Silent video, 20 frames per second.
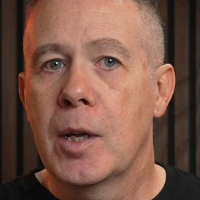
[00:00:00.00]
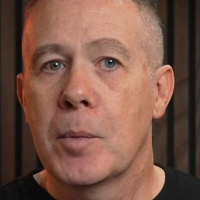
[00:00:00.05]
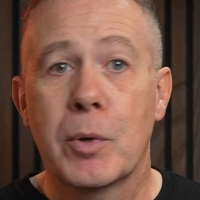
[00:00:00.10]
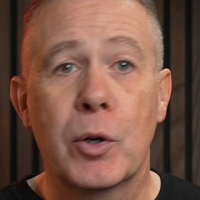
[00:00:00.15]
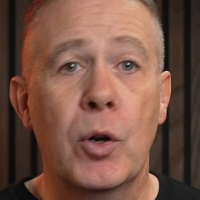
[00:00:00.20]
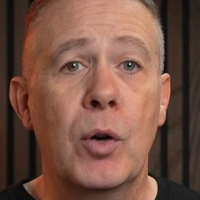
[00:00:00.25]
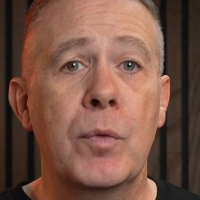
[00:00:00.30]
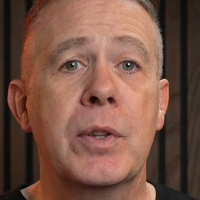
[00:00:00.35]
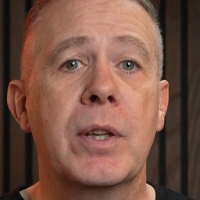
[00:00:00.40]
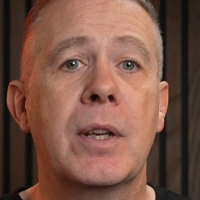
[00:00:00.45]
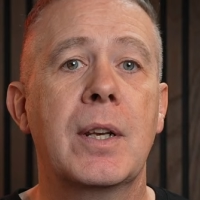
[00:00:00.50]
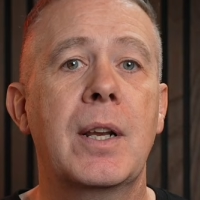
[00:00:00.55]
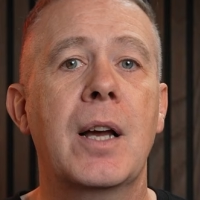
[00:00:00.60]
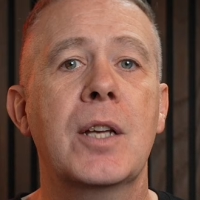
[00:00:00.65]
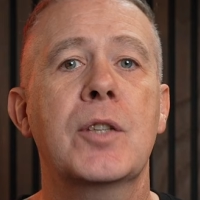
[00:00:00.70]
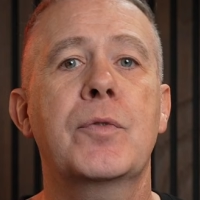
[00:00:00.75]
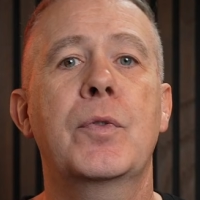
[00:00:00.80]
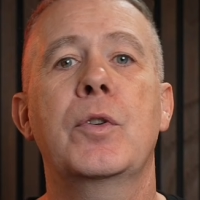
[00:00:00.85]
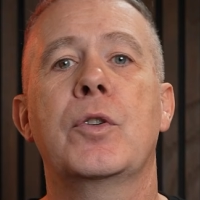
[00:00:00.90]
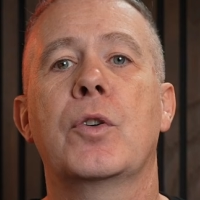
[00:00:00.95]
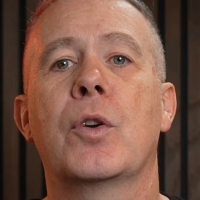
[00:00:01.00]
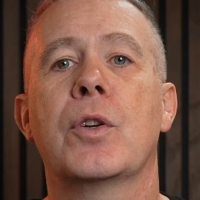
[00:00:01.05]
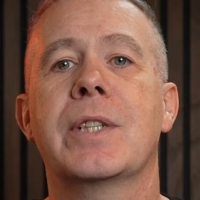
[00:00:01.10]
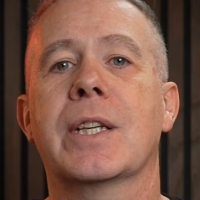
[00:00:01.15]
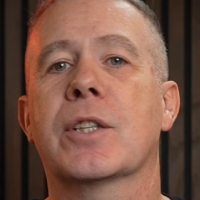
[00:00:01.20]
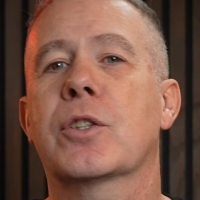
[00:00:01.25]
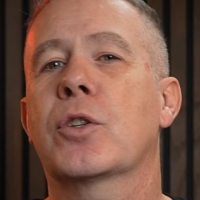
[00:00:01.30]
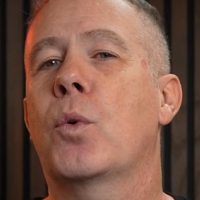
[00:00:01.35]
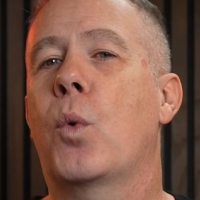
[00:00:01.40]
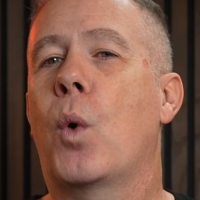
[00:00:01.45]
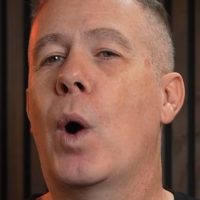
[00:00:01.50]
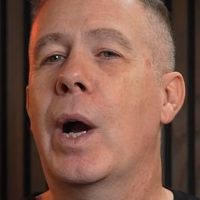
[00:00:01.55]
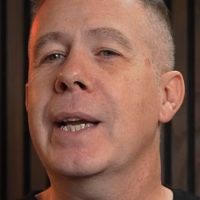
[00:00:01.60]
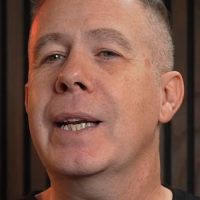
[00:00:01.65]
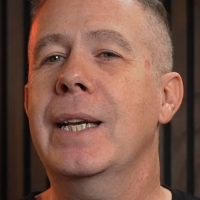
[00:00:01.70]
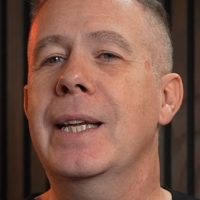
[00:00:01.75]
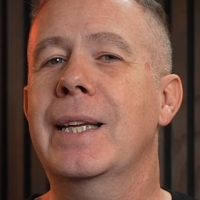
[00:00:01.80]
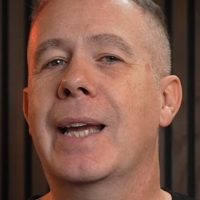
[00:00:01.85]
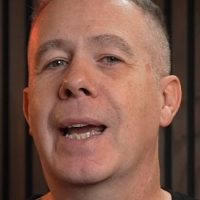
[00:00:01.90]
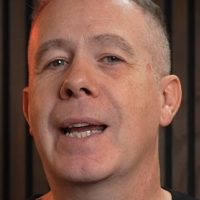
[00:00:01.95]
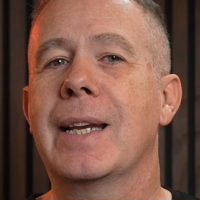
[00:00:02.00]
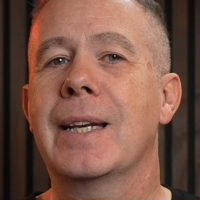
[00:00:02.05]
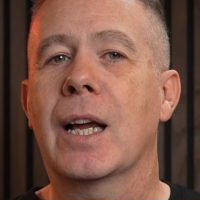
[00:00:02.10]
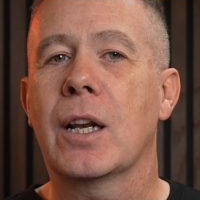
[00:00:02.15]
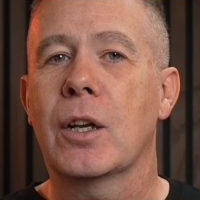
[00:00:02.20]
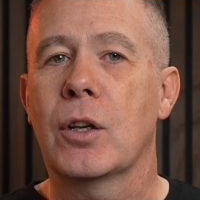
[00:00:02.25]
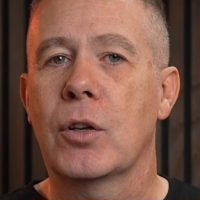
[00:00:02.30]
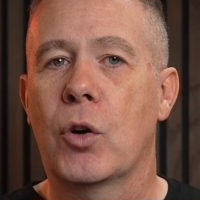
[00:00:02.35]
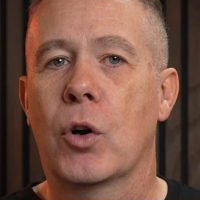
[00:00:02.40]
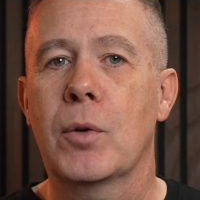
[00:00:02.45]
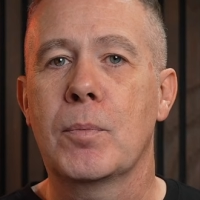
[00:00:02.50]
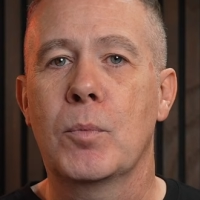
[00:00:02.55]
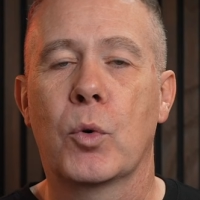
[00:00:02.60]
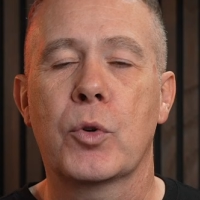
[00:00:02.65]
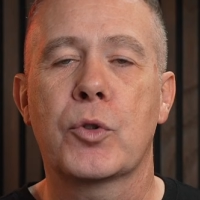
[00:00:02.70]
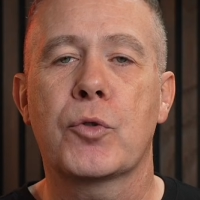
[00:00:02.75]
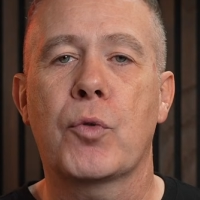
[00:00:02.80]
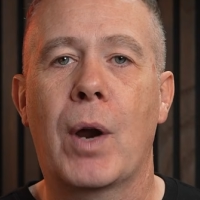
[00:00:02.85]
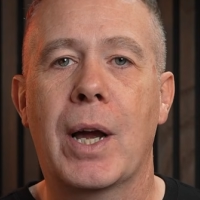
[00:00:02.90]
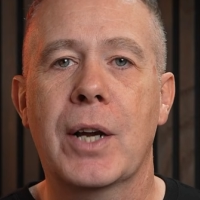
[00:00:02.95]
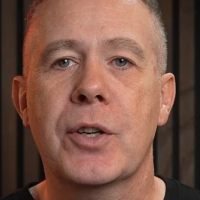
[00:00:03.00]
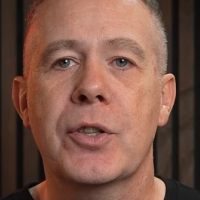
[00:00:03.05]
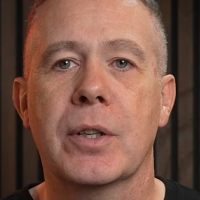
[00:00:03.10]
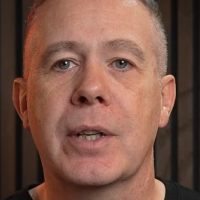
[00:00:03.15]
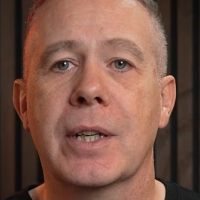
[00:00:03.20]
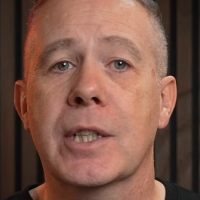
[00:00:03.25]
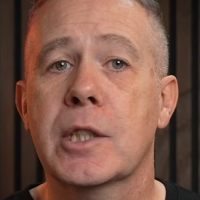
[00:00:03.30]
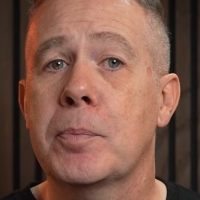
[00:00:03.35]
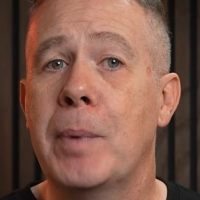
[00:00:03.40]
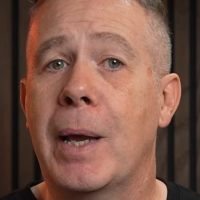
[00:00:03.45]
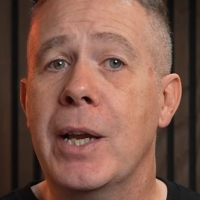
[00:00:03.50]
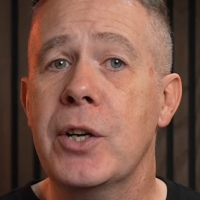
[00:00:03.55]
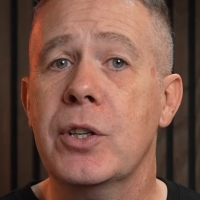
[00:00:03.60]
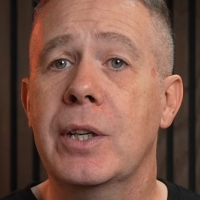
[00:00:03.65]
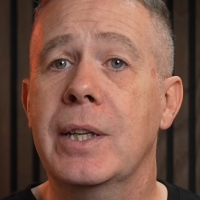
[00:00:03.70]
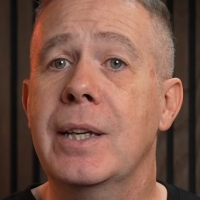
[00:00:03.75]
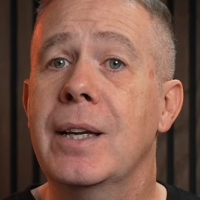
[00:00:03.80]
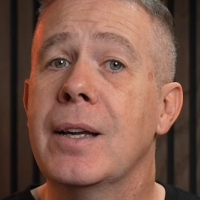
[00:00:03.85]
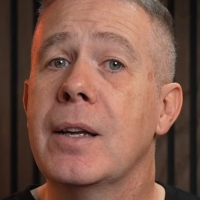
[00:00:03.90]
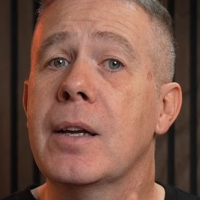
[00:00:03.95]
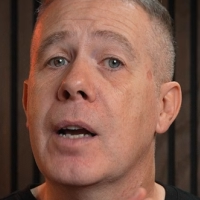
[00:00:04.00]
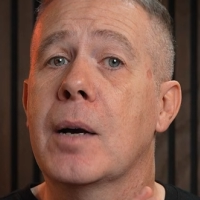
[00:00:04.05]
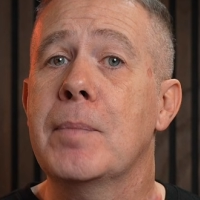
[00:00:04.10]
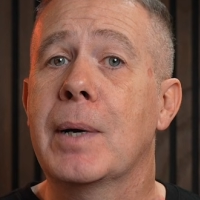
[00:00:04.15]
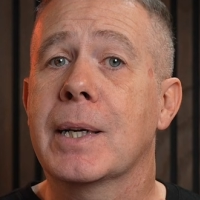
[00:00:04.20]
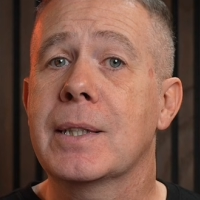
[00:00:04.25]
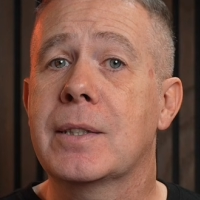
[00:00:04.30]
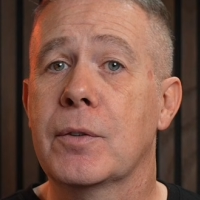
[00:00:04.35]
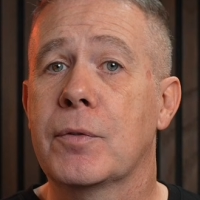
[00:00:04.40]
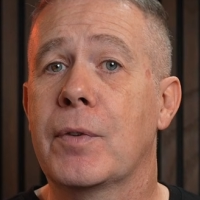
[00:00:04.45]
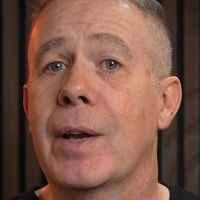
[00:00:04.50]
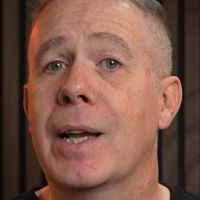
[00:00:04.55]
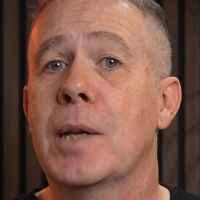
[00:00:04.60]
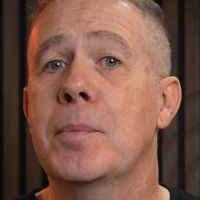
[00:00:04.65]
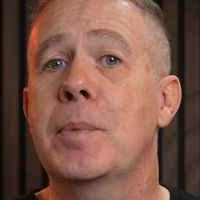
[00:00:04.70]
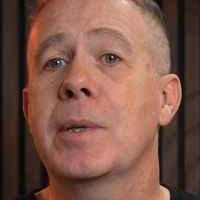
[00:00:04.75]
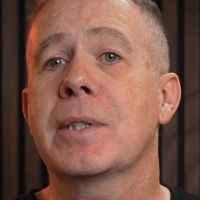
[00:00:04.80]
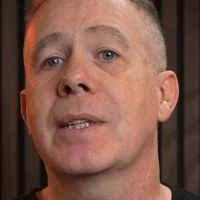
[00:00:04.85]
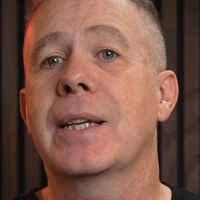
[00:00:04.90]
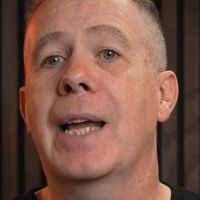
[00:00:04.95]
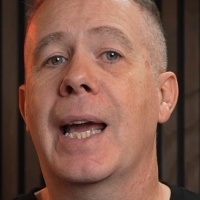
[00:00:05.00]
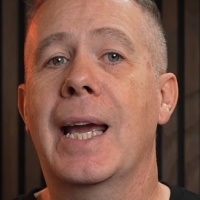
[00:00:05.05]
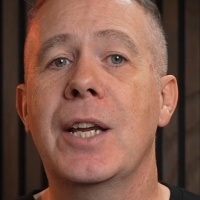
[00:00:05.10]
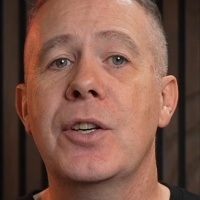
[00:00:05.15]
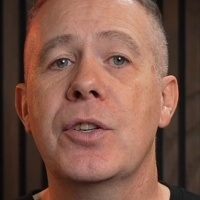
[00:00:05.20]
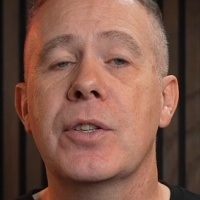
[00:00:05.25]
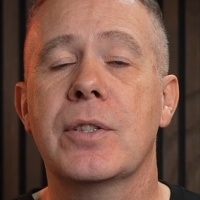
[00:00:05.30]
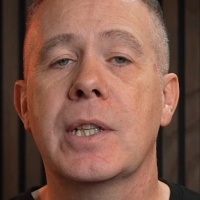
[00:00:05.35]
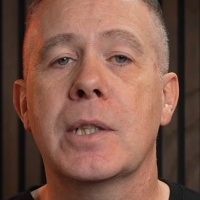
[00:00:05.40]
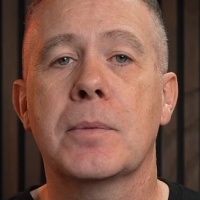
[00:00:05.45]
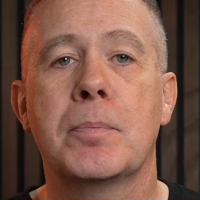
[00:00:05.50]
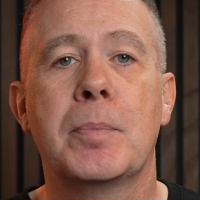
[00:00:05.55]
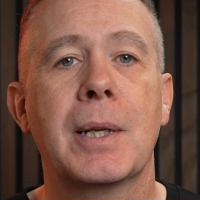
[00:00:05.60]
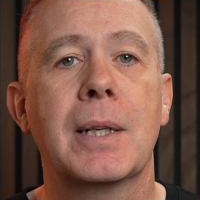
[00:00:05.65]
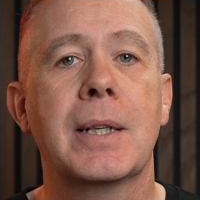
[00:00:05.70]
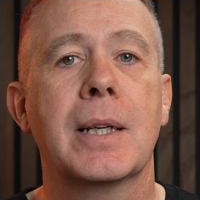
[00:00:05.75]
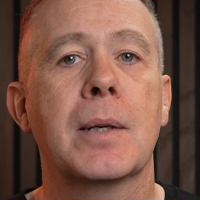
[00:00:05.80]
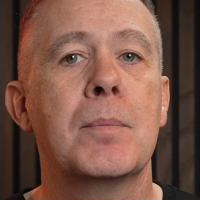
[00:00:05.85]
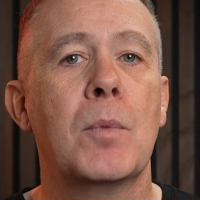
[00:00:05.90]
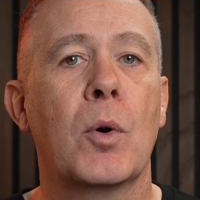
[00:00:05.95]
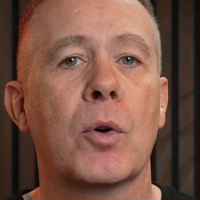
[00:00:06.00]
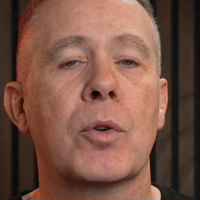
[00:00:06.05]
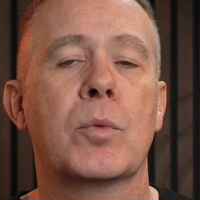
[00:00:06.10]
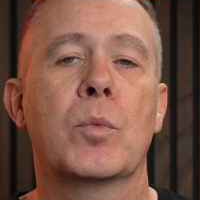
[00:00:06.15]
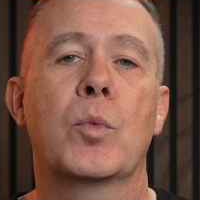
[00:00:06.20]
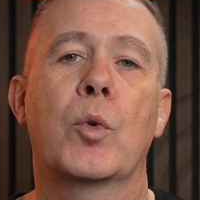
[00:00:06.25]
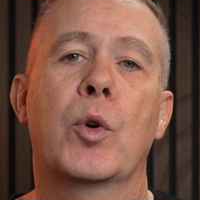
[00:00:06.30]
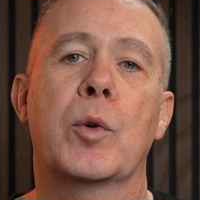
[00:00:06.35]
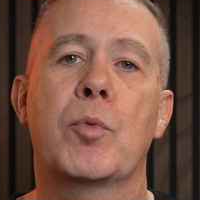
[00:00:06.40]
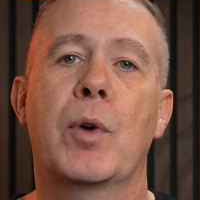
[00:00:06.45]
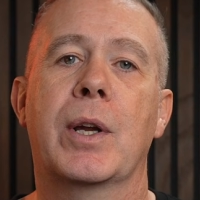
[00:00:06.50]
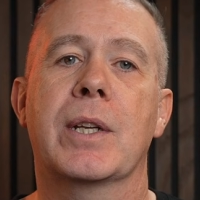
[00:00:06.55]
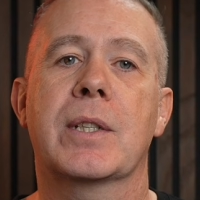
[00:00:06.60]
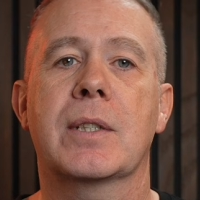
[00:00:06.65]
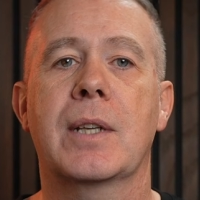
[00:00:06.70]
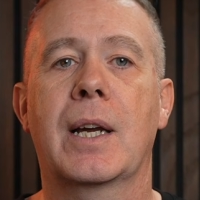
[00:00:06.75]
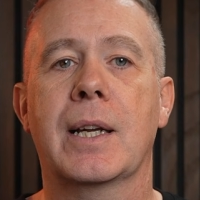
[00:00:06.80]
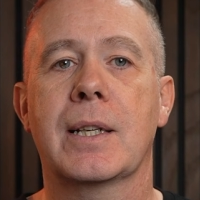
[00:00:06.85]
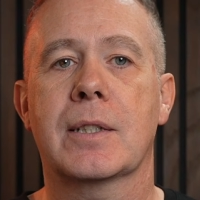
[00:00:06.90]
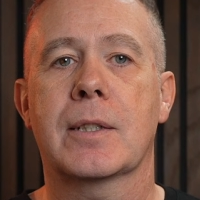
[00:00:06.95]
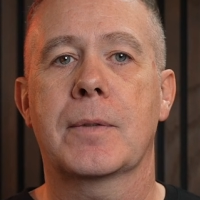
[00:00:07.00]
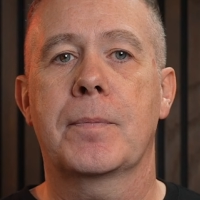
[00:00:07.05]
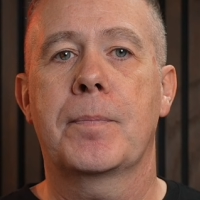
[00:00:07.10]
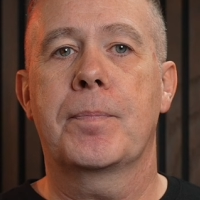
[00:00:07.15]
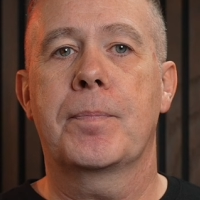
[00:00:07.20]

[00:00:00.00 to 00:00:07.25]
But over the last few years, it's quietly gained a lot more traction, especially among developers and agencies building modern WordPress sites.